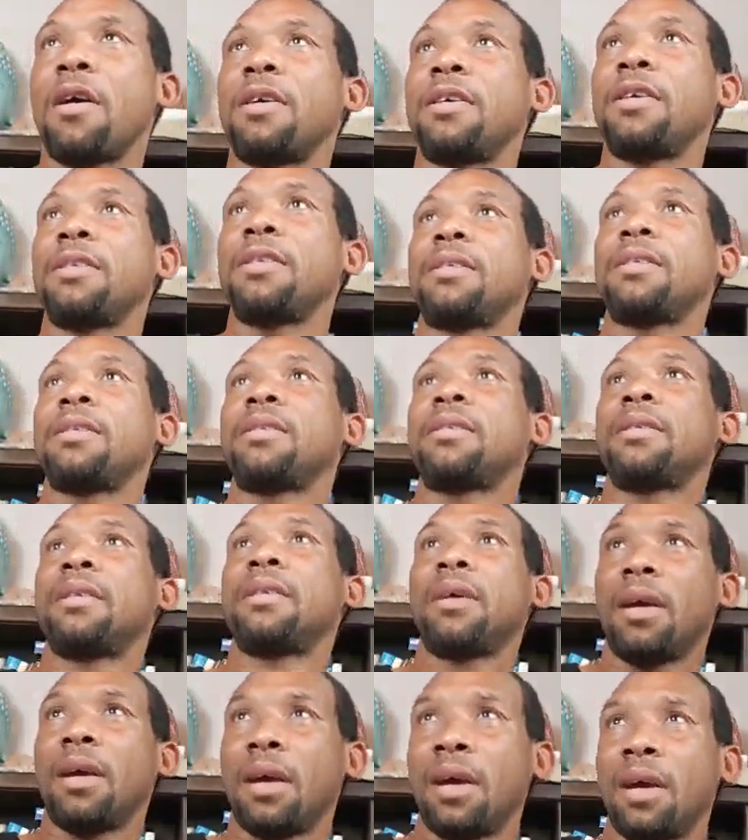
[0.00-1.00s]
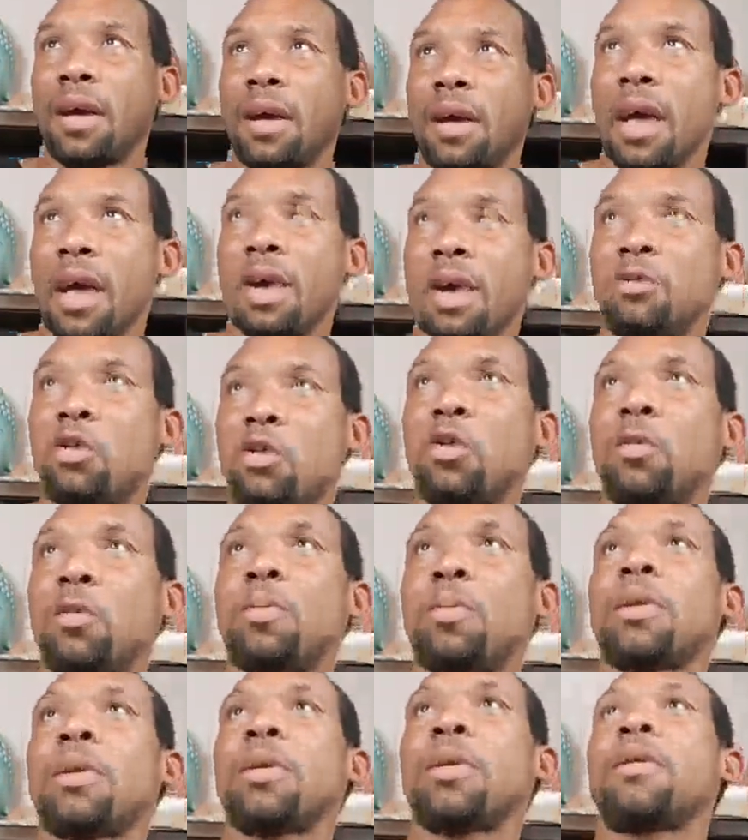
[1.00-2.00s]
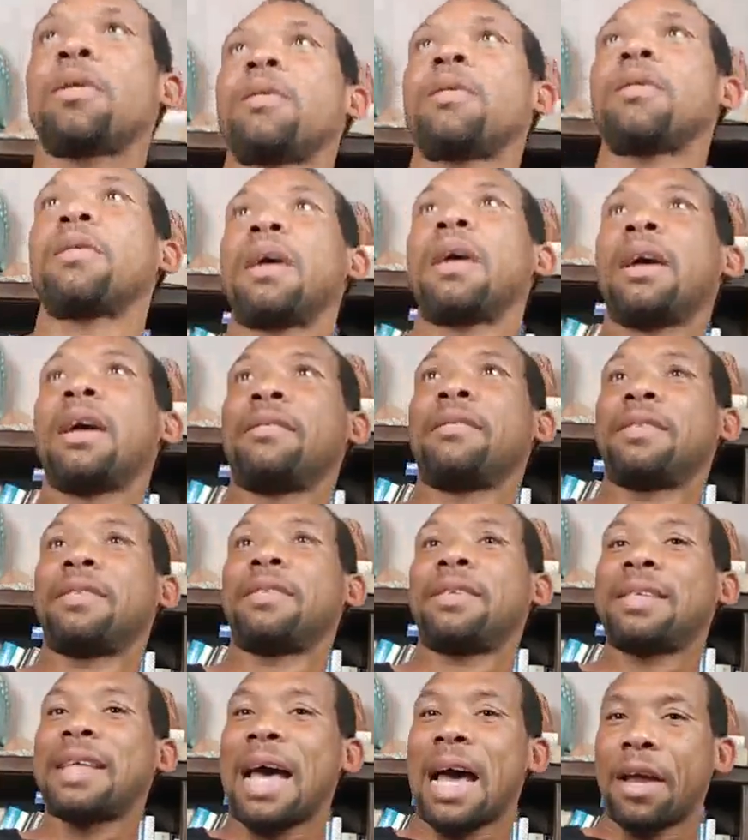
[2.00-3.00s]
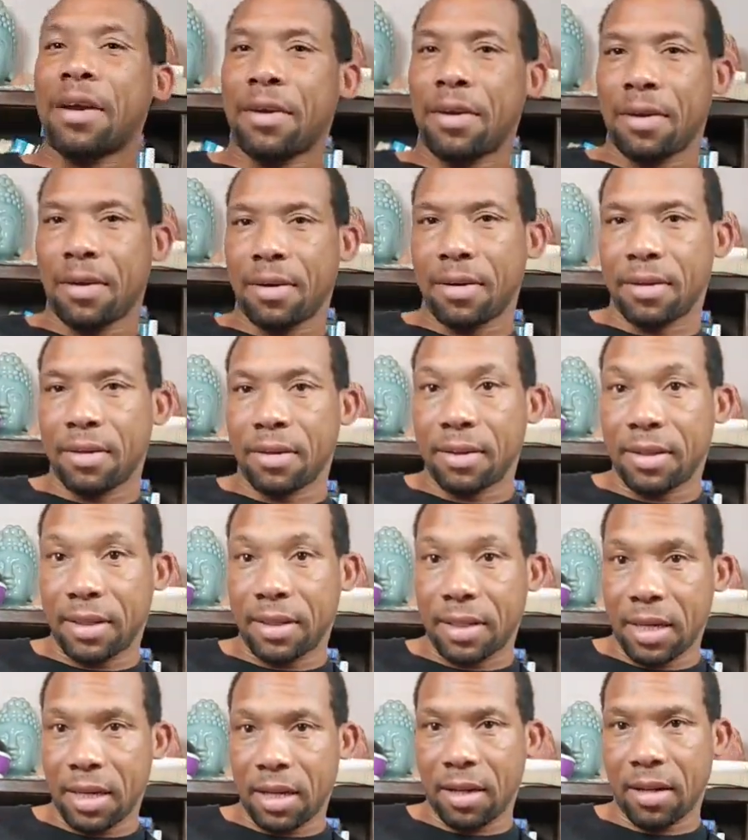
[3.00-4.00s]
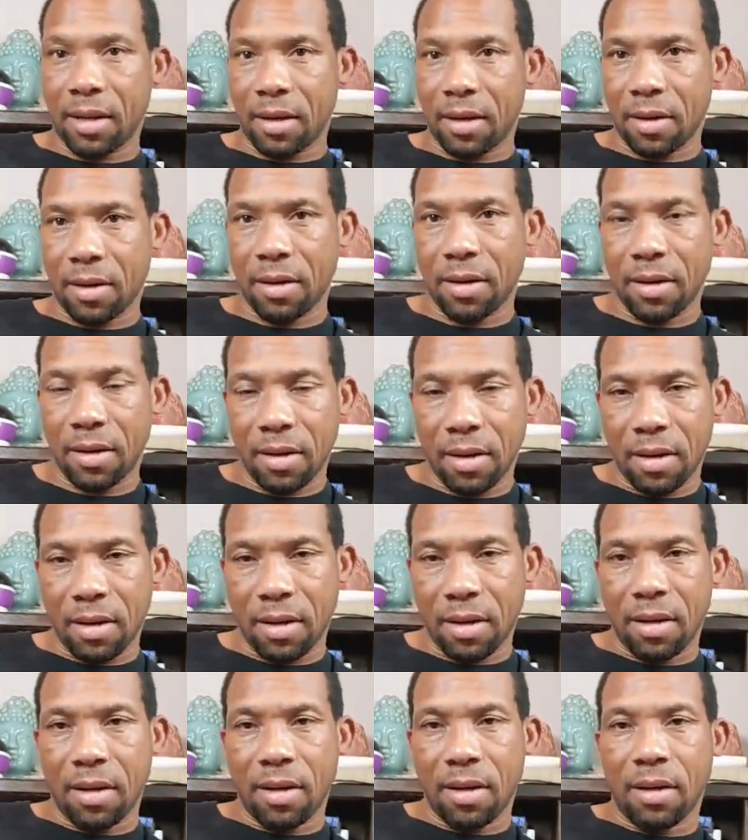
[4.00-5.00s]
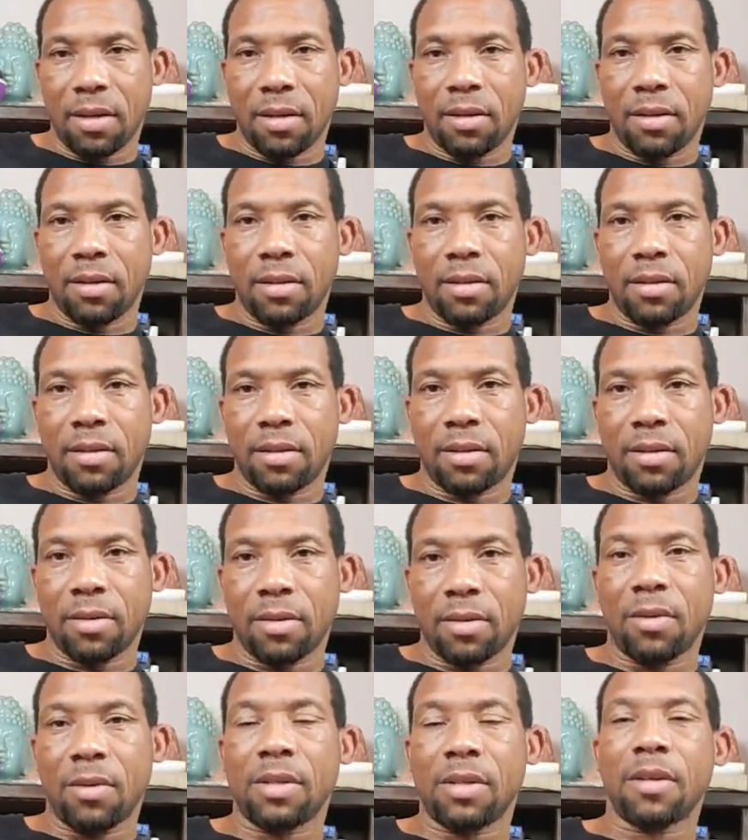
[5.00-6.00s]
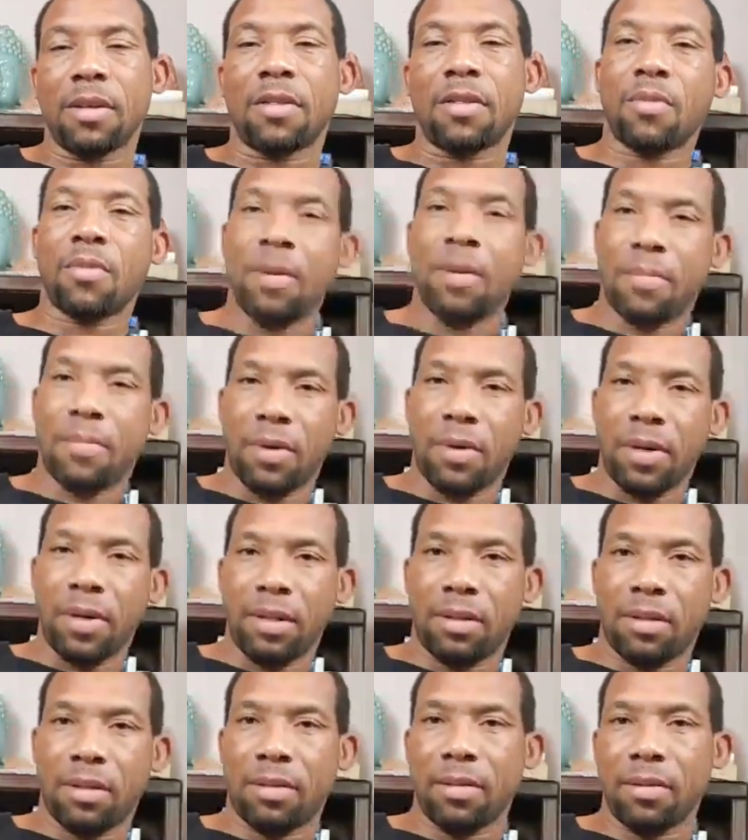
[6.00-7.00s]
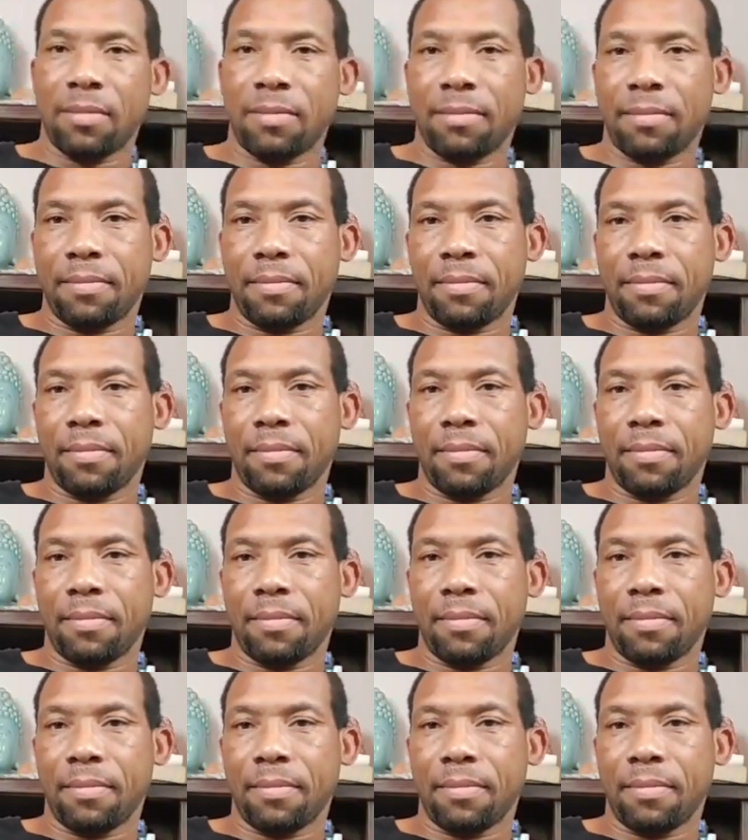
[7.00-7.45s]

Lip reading: Mars, I have Jupiter, I have Saturn sitting there. So those are 3 points.